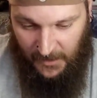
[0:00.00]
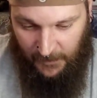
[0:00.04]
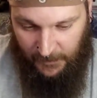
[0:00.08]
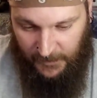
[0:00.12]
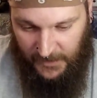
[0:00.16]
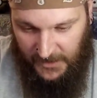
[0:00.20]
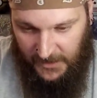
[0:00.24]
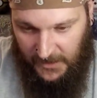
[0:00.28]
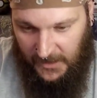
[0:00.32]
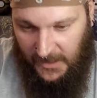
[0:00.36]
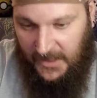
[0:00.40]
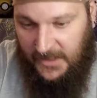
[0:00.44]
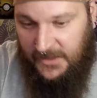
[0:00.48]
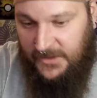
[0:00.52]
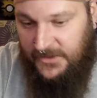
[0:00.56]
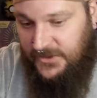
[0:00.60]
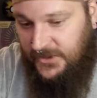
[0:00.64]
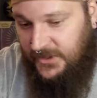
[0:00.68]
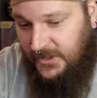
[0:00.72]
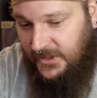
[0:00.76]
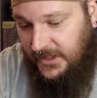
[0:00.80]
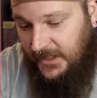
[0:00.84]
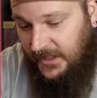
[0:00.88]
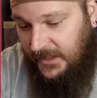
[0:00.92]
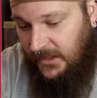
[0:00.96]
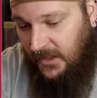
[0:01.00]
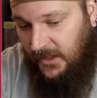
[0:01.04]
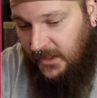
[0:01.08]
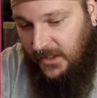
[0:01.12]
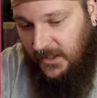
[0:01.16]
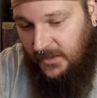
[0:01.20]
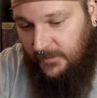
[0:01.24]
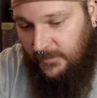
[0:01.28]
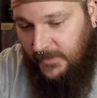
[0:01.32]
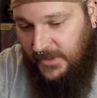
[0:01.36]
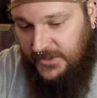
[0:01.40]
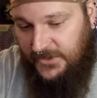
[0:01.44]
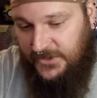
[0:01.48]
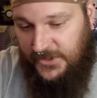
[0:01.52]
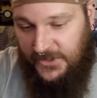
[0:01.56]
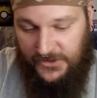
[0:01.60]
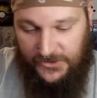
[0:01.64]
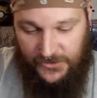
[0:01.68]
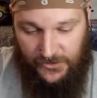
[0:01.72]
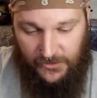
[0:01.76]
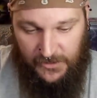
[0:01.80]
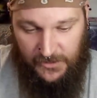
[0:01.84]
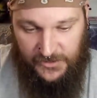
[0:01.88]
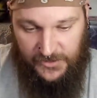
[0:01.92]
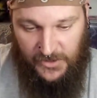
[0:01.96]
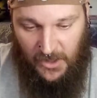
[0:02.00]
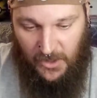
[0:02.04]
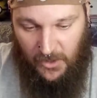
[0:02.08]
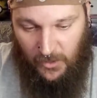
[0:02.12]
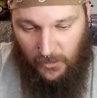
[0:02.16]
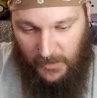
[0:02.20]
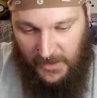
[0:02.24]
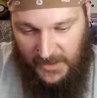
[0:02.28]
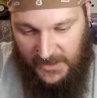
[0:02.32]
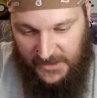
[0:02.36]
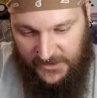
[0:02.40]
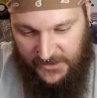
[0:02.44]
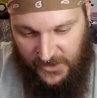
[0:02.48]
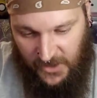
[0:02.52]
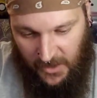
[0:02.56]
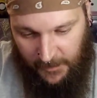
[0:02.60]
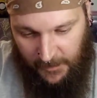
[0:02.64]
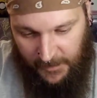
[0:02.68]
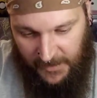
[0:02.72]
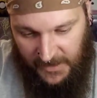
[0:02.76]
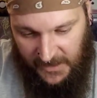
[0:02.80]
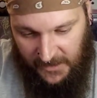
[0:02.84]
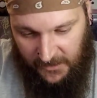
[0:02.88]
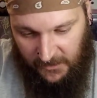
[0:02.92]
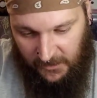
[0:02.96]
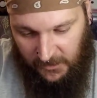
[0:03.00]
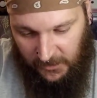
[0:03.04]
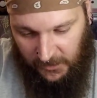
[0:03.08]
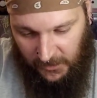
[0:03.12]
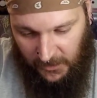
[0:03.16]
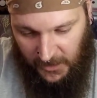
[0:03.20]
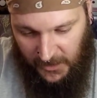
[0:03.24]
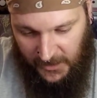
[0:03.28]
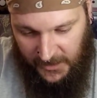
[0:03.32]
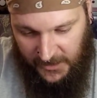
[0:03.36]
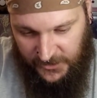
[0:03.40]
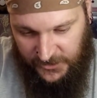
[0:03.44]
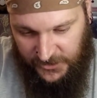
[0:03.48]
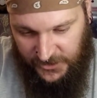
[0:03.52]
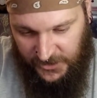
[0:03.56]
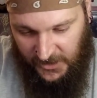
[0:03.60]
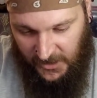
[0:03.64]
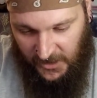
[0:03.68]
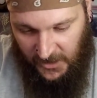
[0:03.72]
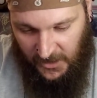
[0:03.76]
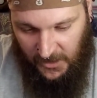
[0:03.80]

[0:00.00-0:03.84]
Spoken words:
But honestly, my sister is always coming in clutch.